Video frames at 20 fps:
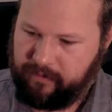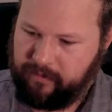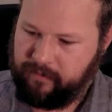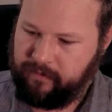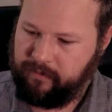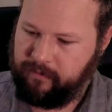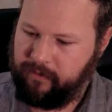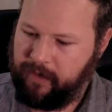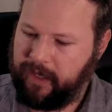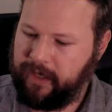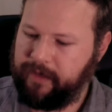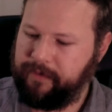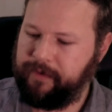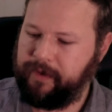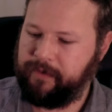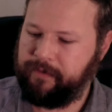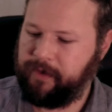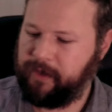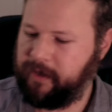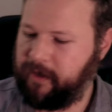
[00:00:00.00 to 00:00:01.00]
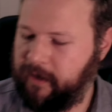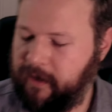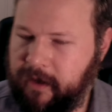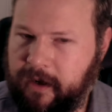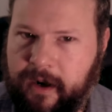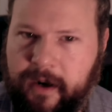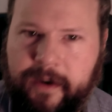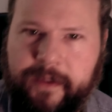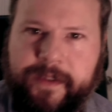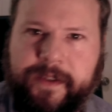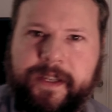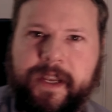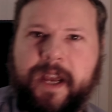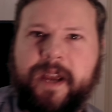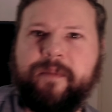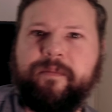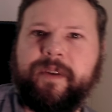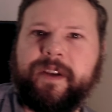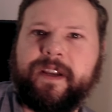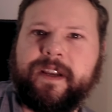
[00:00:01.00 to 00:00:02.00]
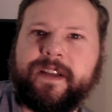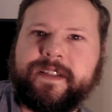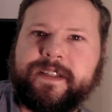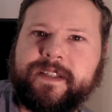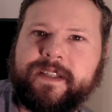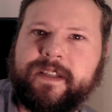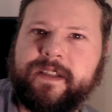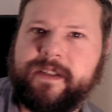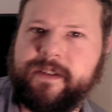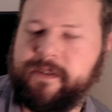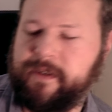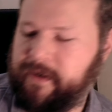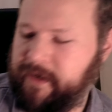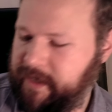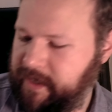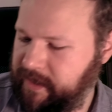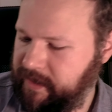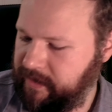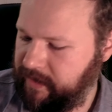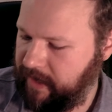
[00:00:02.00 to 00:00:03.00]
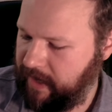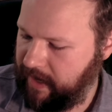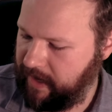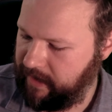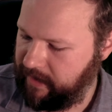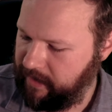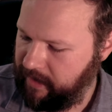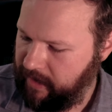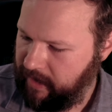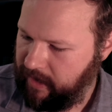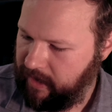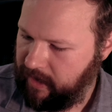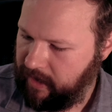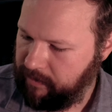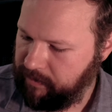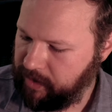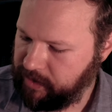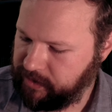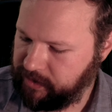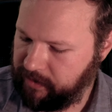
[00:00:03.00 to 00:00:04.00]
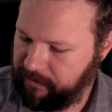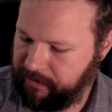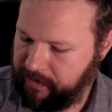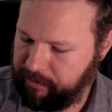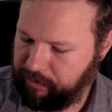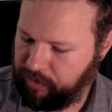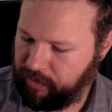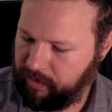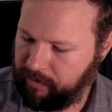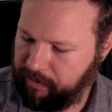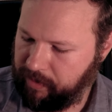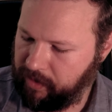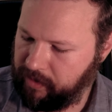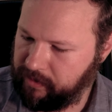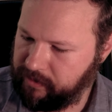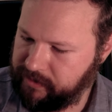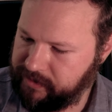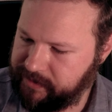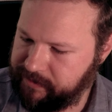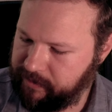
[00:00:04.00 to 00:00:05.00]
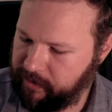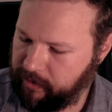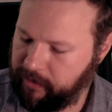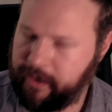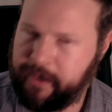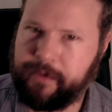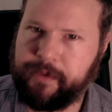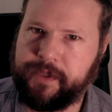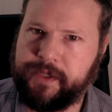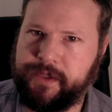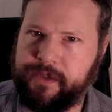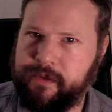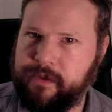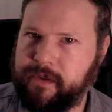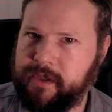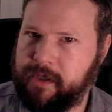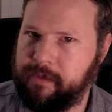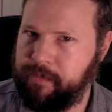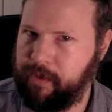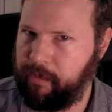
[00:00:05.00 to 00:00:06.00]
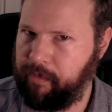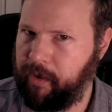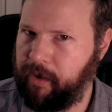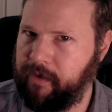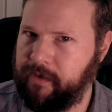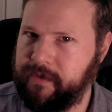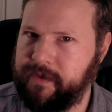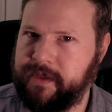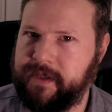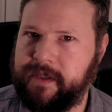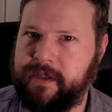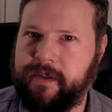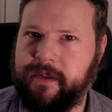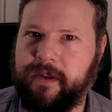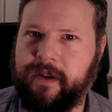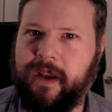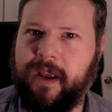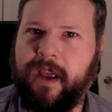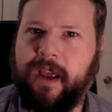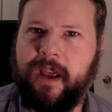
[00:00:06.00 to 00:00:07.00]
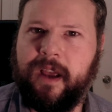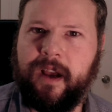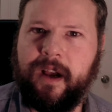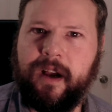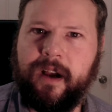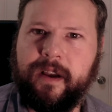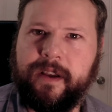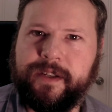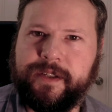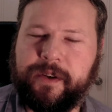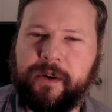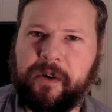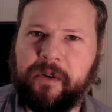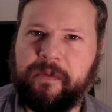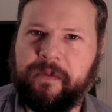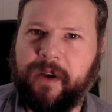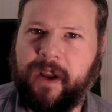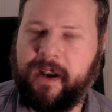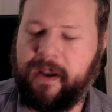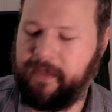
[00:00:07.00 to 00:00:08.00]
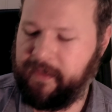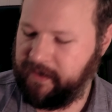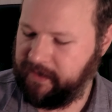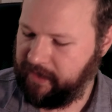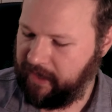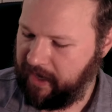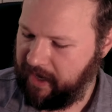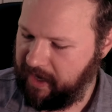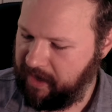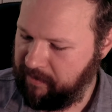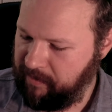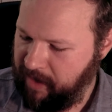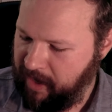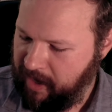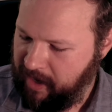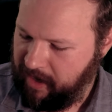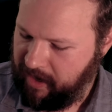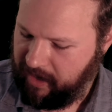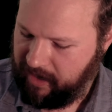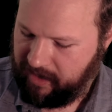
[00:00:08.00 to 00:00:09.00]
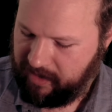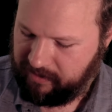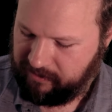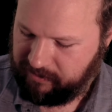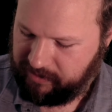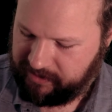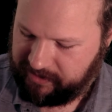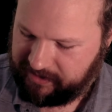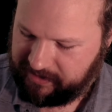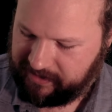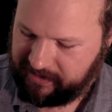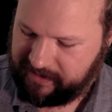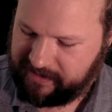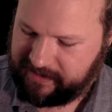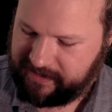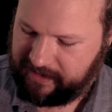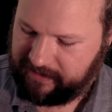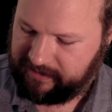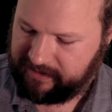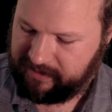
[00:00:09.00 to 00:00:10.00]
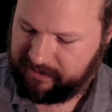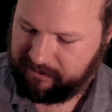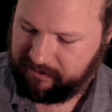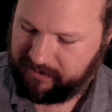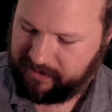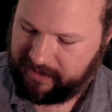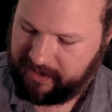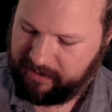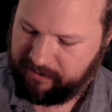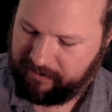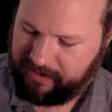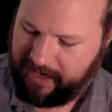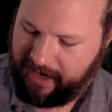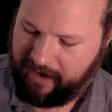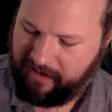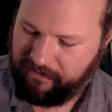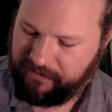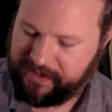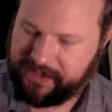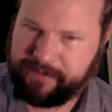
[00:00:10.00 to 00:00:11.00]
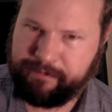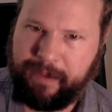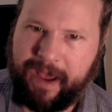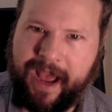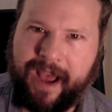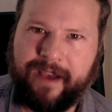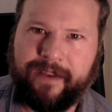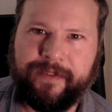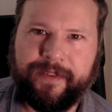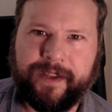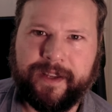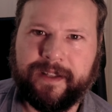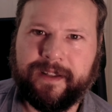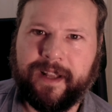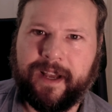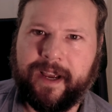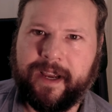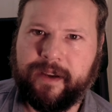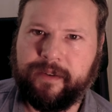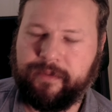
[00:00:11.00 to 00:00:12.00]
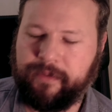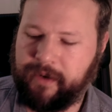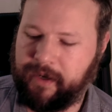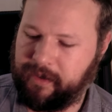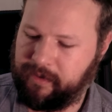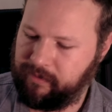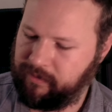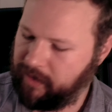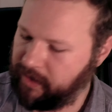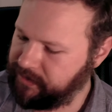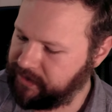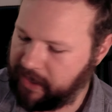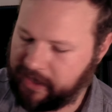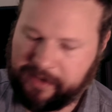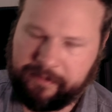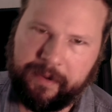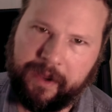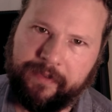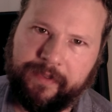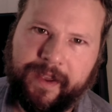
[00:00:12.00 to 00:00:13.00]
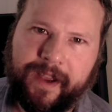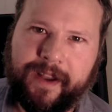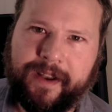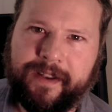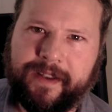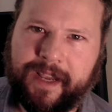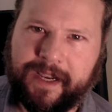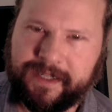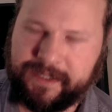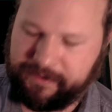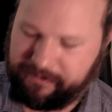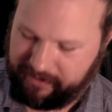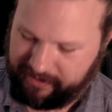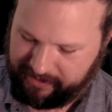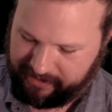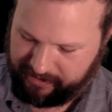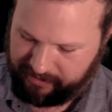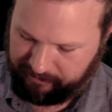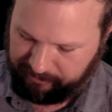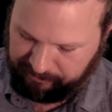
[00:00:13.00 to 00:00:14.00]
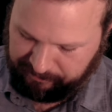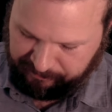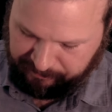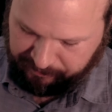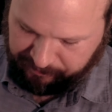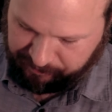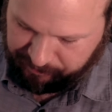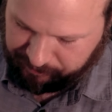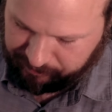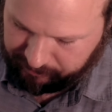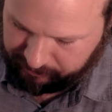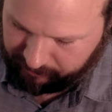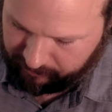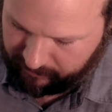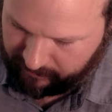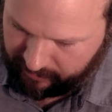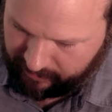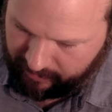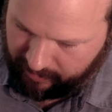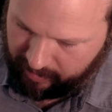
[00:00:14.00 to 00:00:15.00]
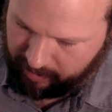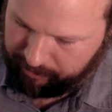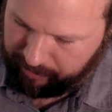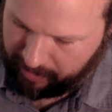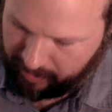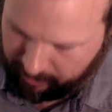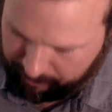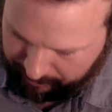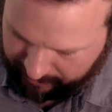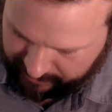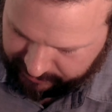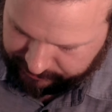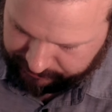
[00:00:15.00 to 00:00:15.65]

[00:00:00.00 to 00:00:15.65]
relevant for Kierkegaard at the time because he had, I'm not sure if he proposed or he was soon to propose to his girlfriend at the time, which is going to set him down this path in life. I'll talk about that next video. But on page